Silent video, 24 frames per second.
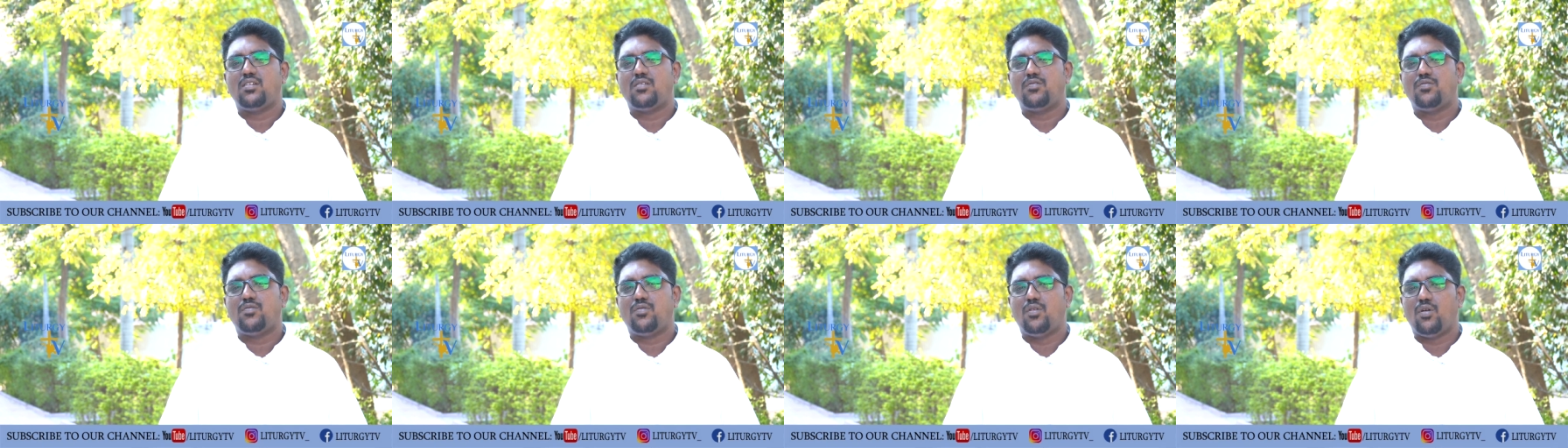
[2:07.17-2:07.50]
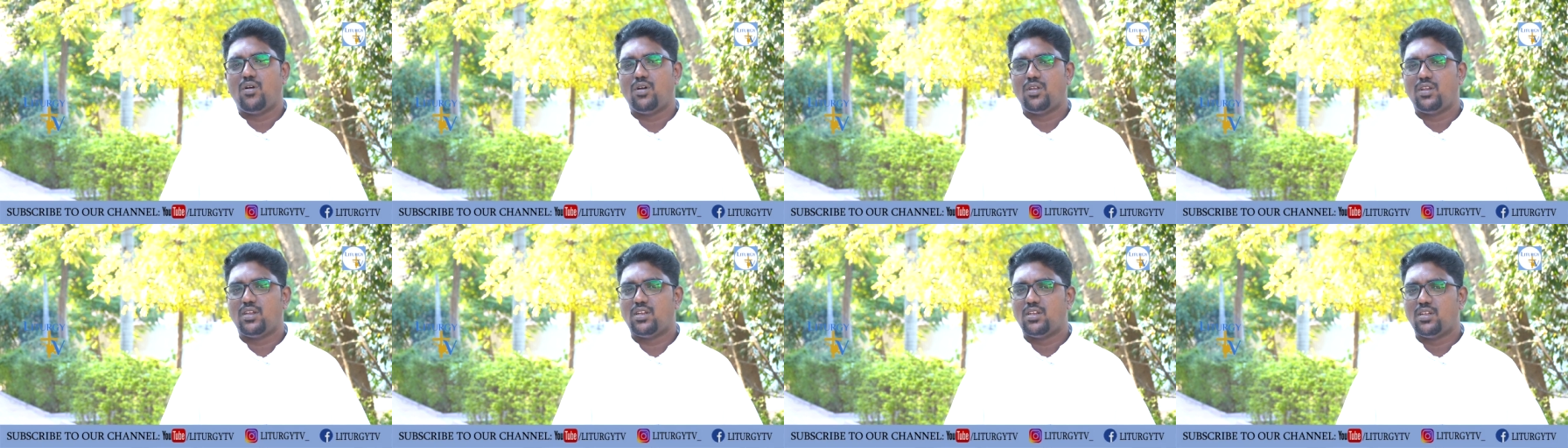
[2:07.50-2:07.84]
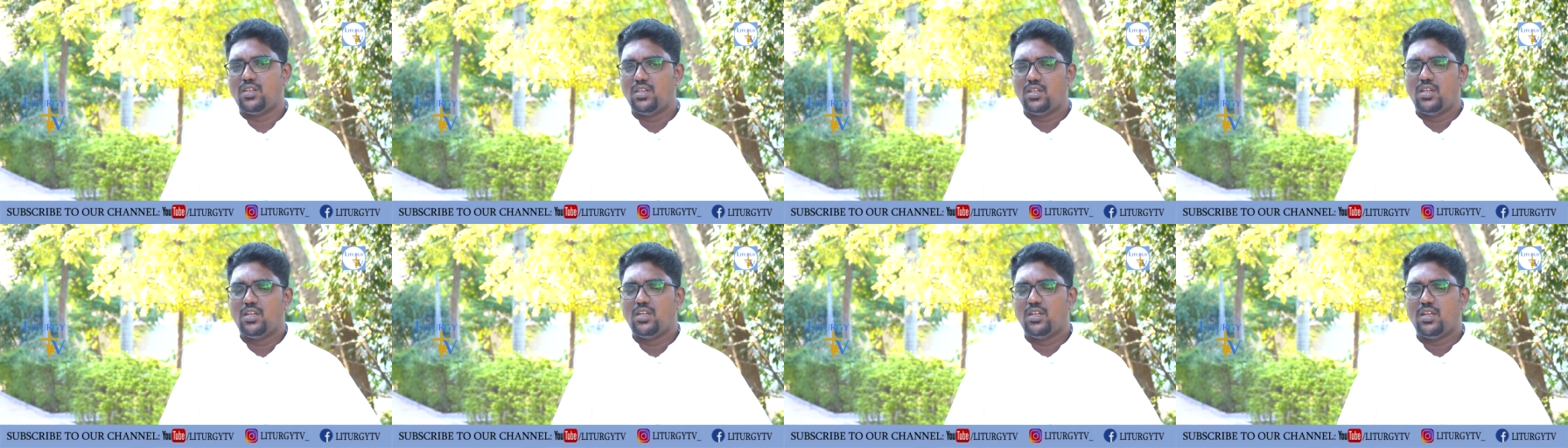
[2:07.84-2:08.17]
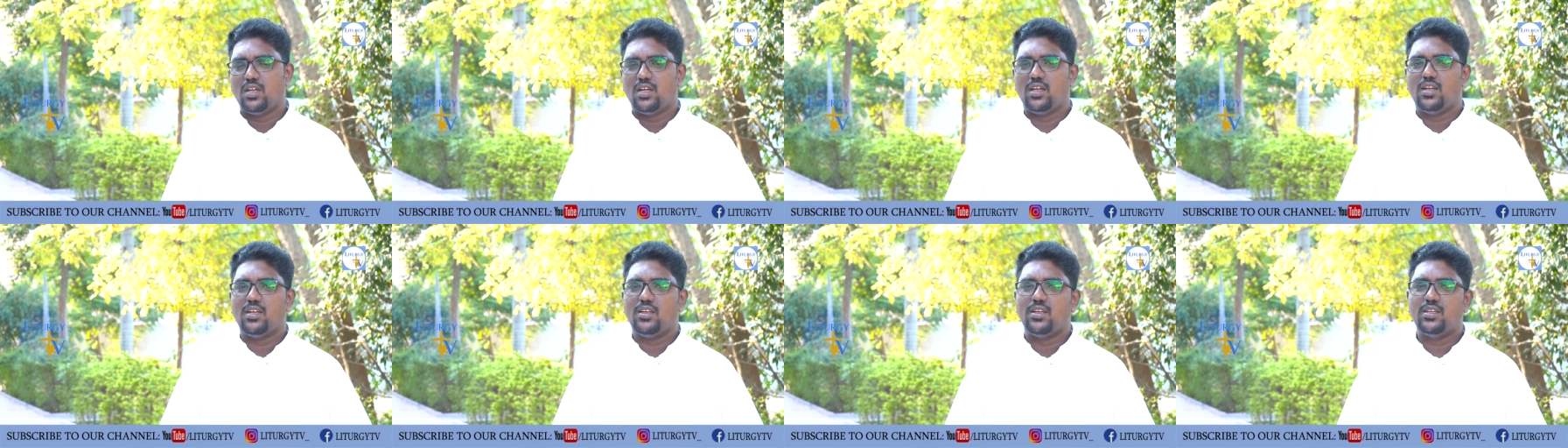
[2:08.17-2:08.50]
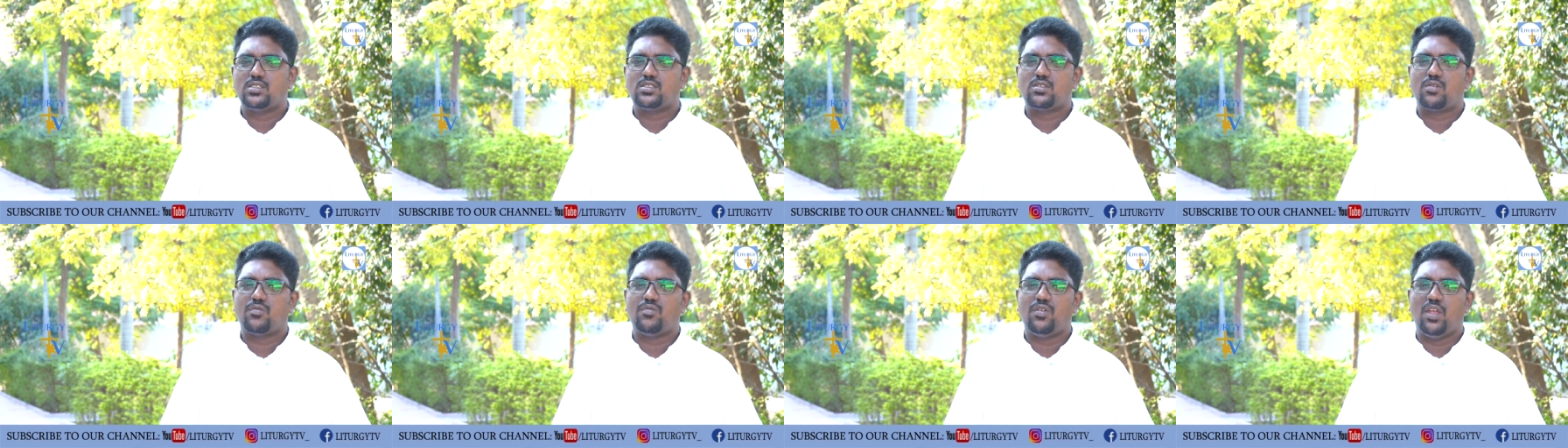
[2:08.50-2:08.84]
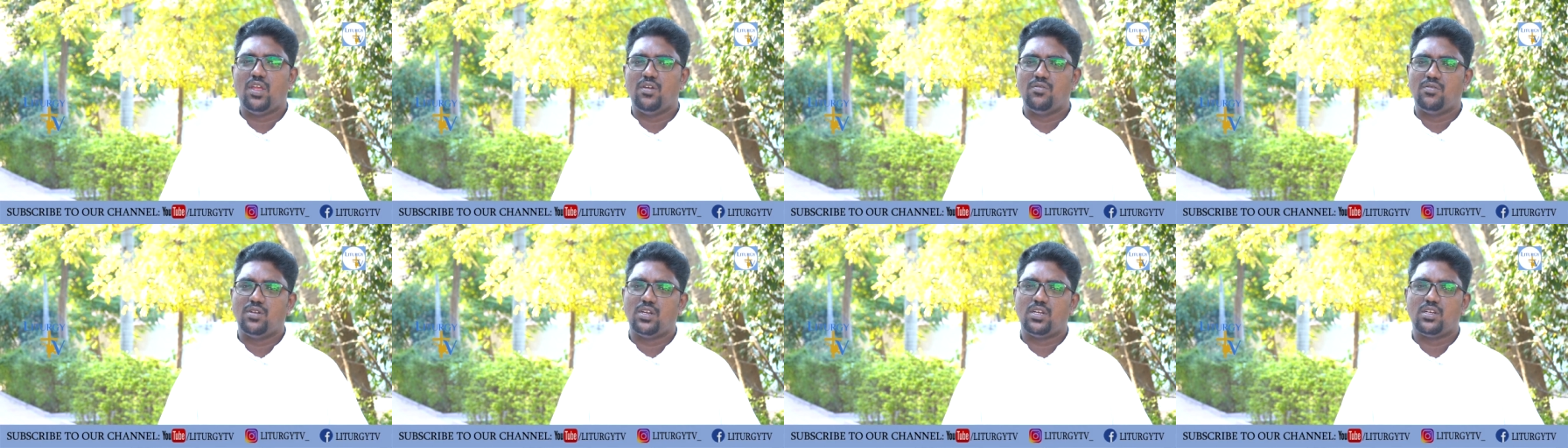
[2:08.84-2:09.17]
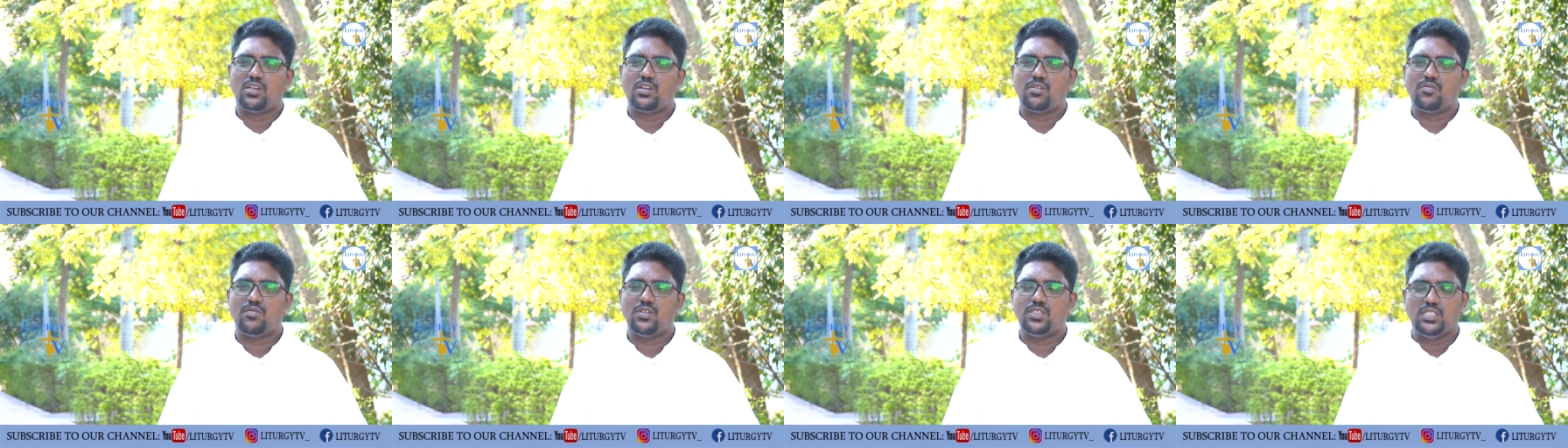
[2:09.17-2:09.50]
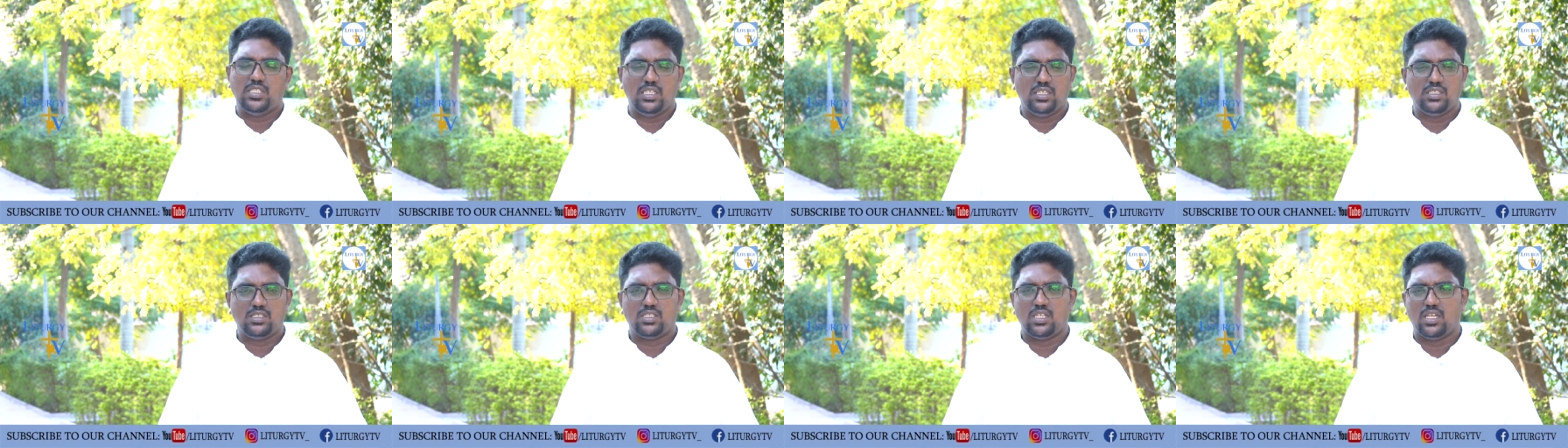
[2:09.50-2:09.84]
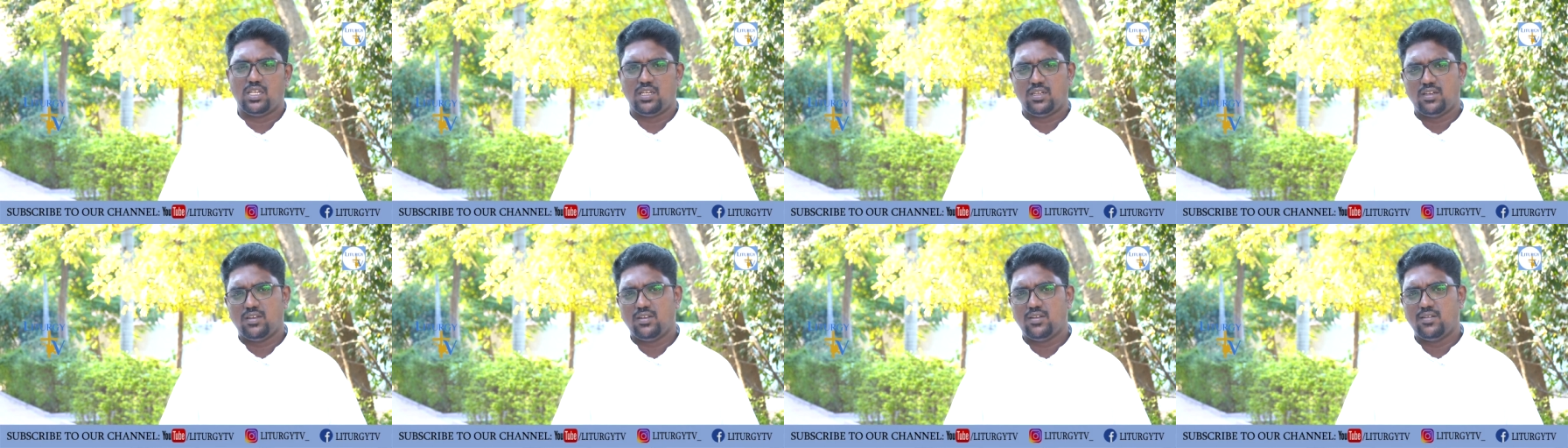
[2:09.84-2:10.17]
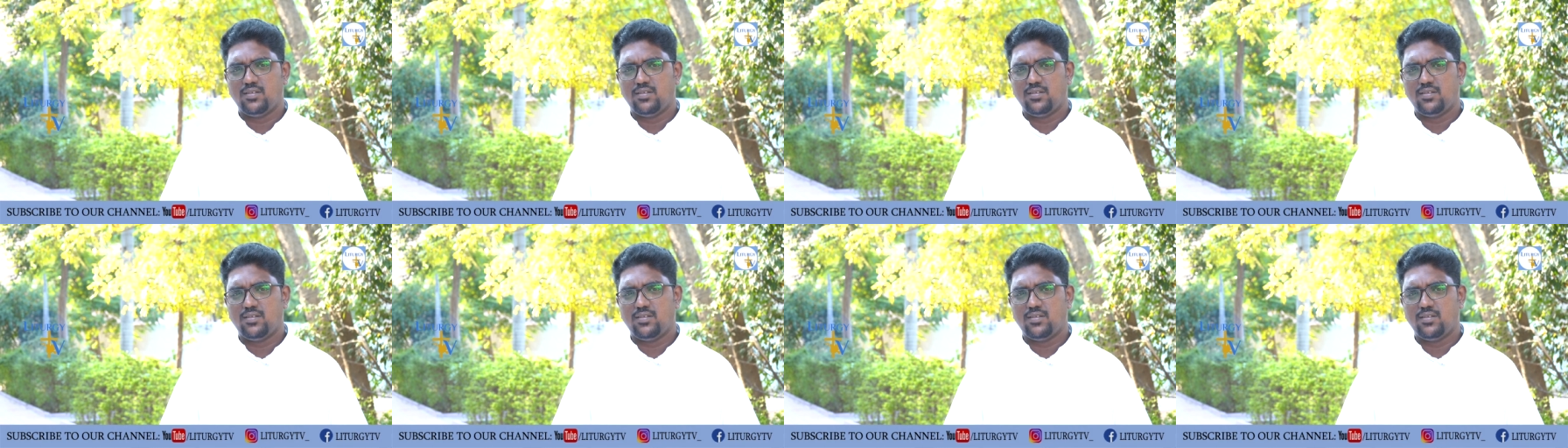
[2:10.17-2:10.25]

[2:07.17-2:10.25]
for his favorite physician.